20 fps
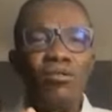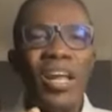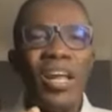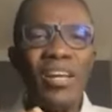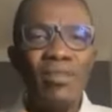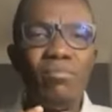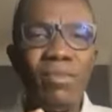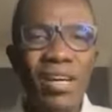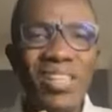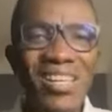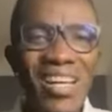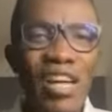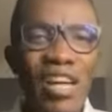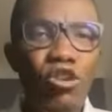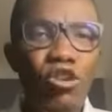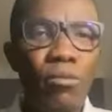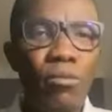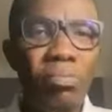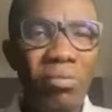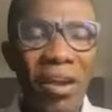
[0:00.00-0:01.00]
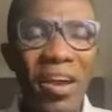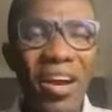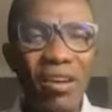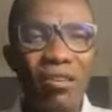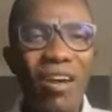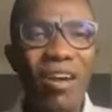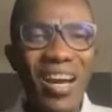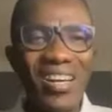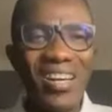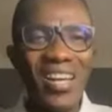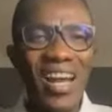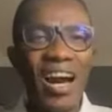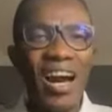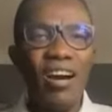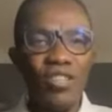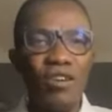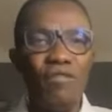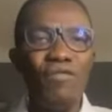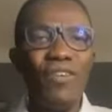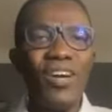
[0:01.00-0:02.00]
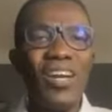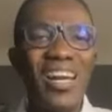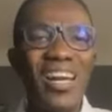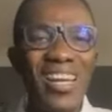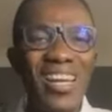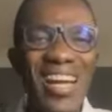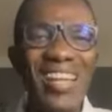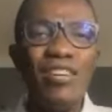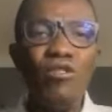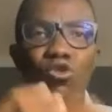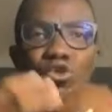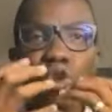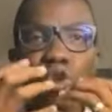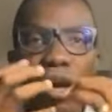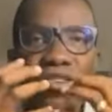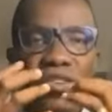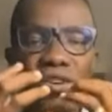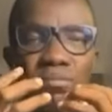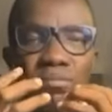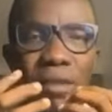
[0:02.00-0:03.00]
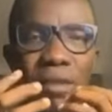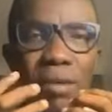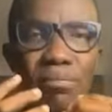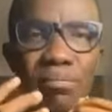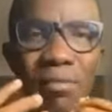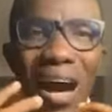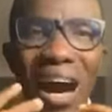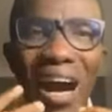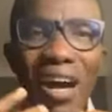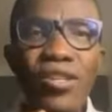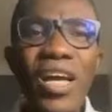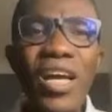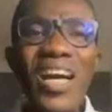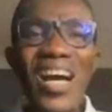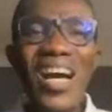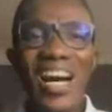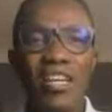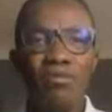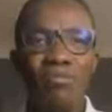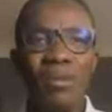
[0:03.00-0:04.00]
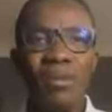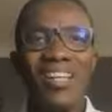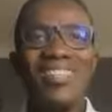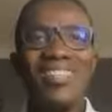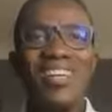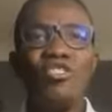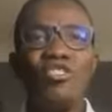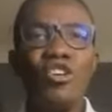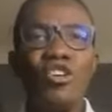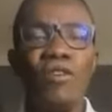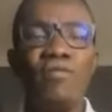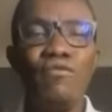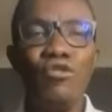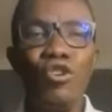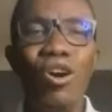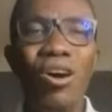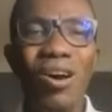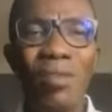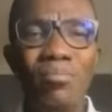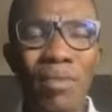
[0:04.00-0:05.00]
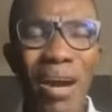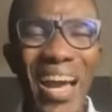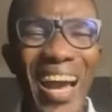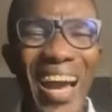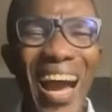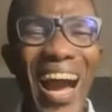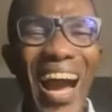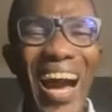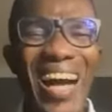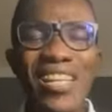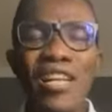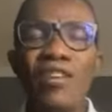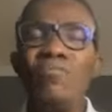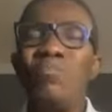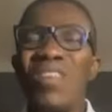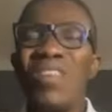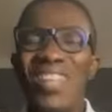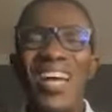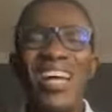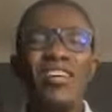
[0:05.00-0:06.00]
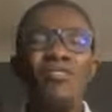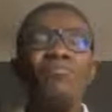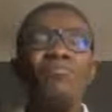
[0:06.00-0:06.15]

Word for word: Let make that your prayer right now. Say, Father, let the words of my mouth and the meditation of your my heart let